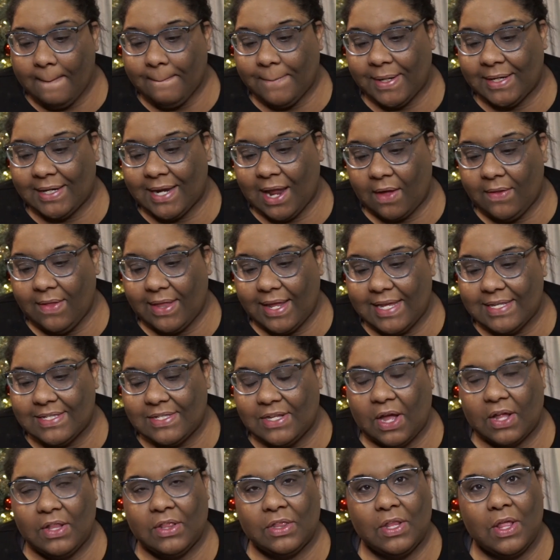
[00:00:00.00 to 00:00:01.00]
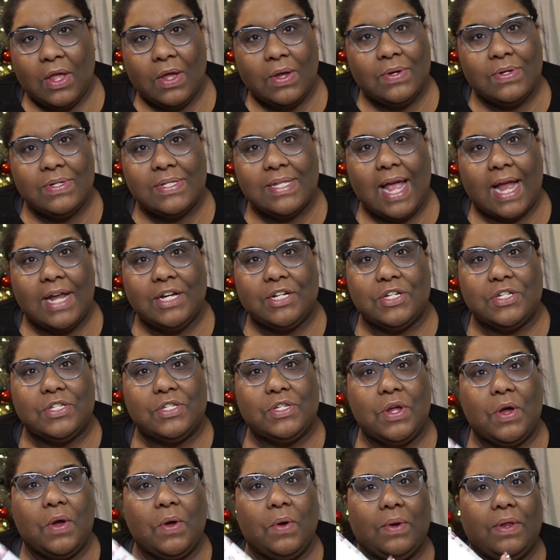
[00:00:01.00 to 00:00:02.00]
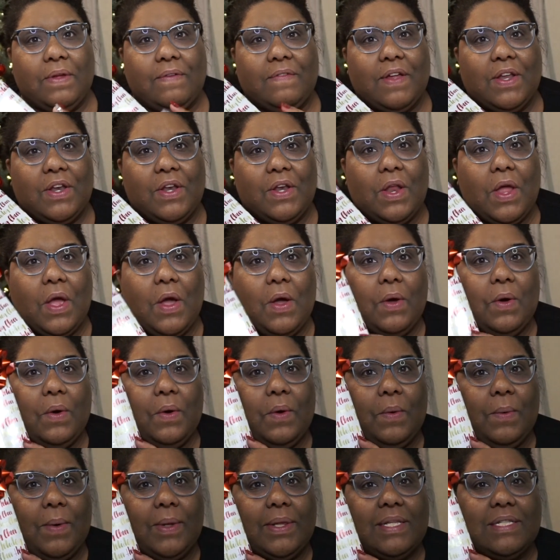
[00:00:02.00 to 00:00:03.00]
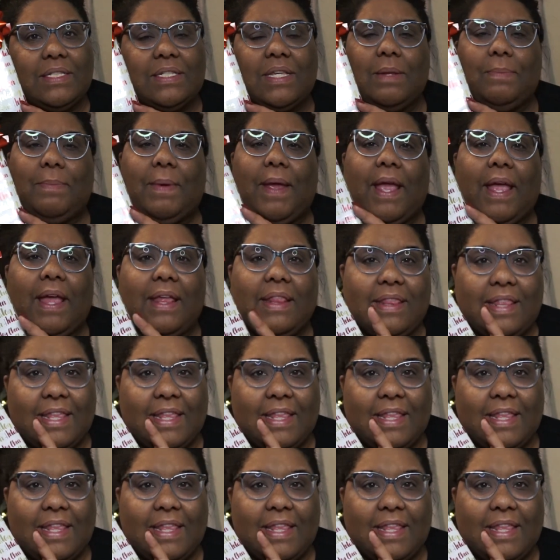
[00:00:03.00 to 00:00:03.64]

But now that he's gotten those, I just don't even know what this could be.